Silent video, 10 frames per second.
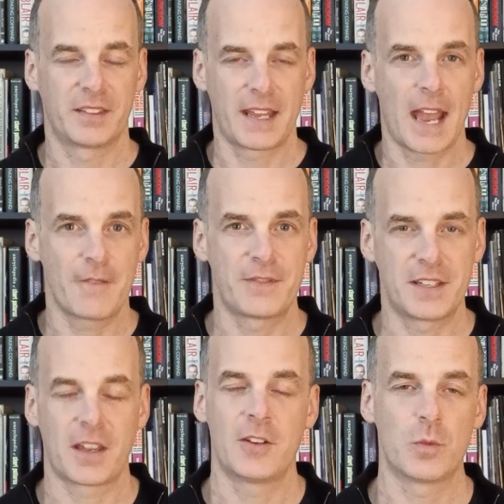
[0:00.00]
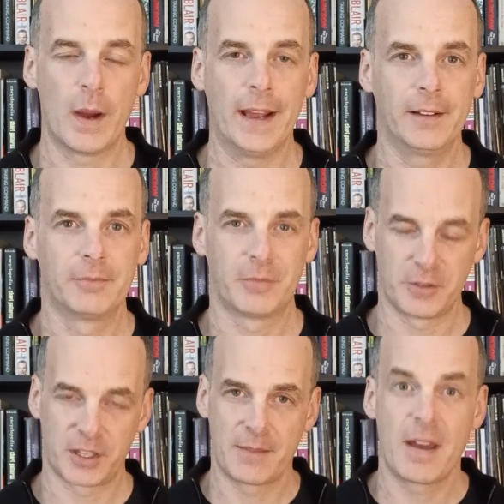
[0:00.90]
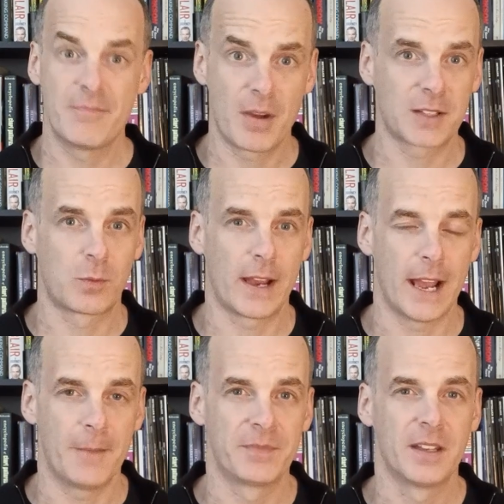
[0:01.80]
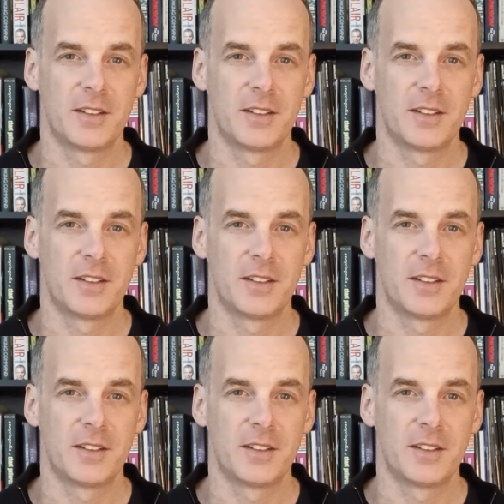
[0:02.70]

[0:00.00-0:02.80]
they have this underwear, which they men must wear,